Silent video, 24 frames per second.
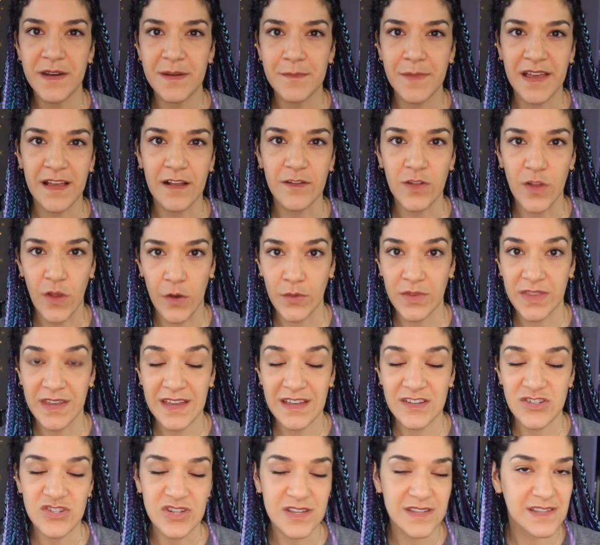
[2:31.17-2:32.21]
of my
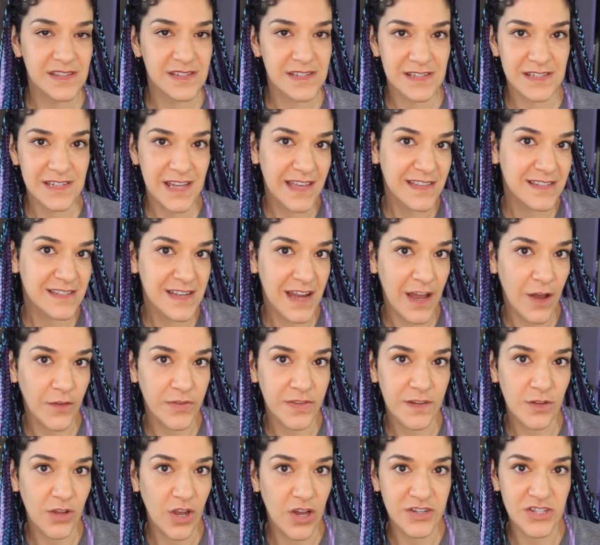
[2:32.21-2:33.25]
clothing just to test out
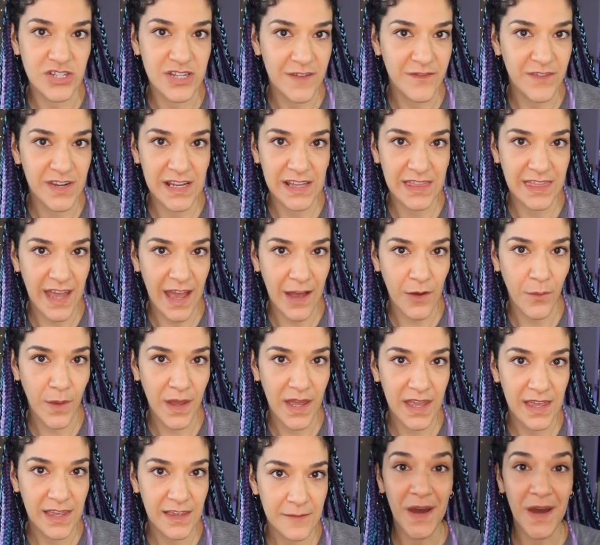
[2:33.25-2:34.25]
the longevity that way.